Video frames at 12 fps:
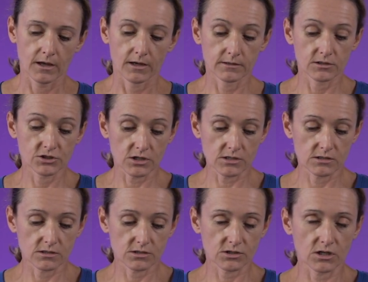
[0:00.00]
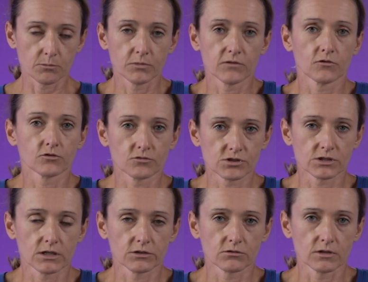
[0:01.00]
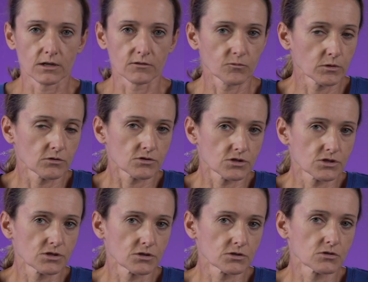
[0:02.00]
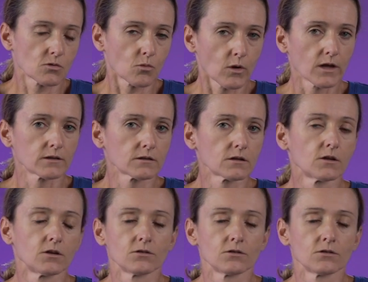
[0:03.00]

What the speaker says: and adjust the strap before you start your dive, because this is when